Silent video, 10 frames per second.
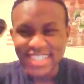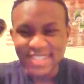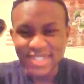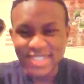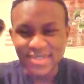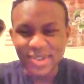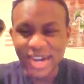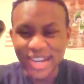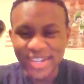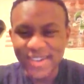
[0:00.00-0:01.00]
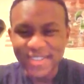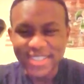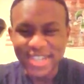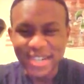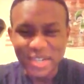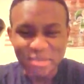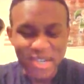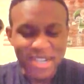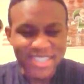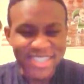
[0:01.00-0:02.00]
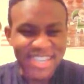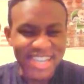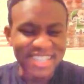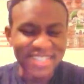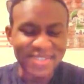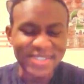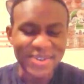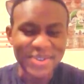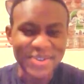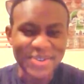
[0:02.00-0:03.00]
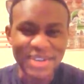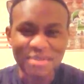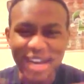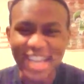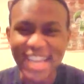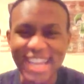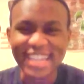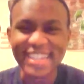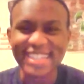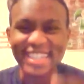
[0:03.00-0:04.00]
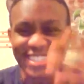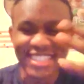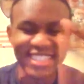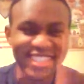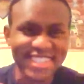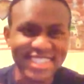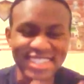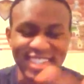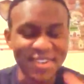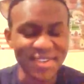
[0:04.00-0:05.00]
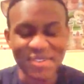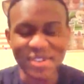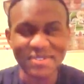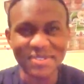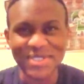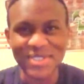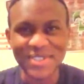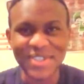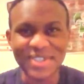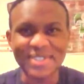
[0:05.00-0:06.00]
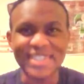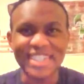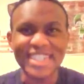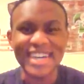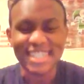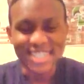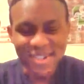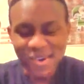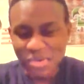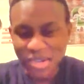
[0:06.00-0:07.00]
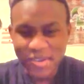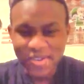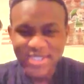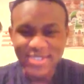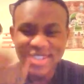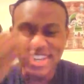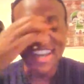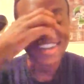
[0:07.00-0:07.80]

which is why I call this out of the box. I guess I was so in my head that I just couldn't. I don't know what was going on. I just started playing with his little cat, and